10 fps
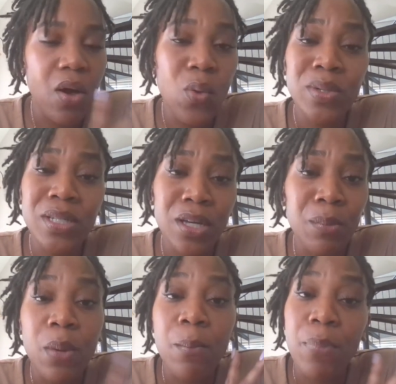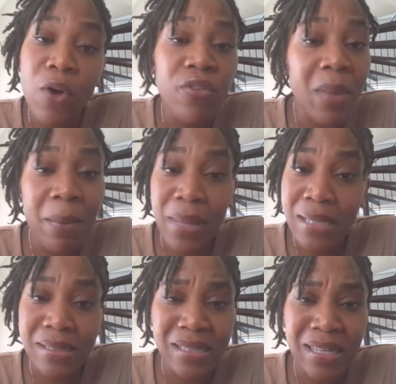Opened up both of my
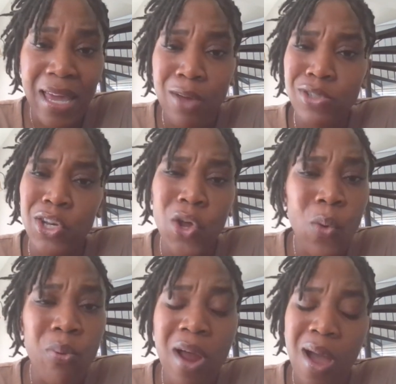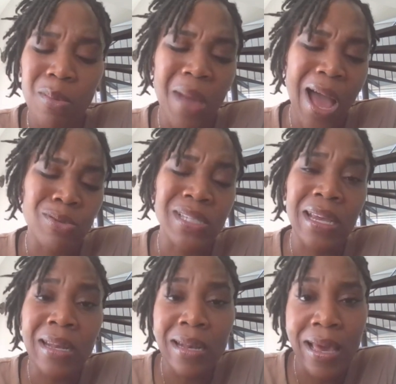business accounts, no problem. I was
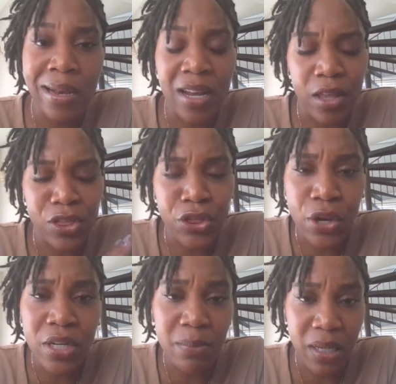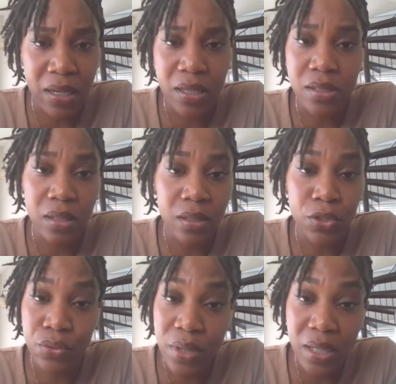in and out of there 30 minutes.
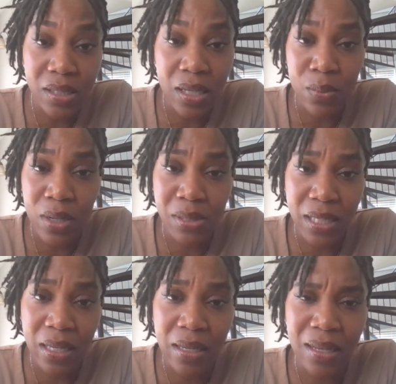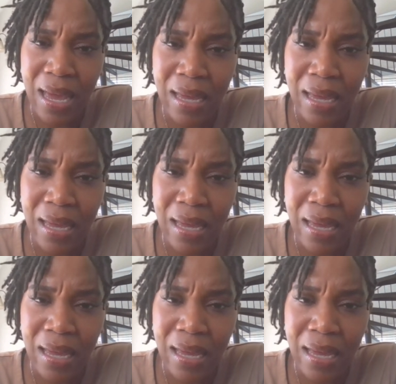Do you understand what I'm saying?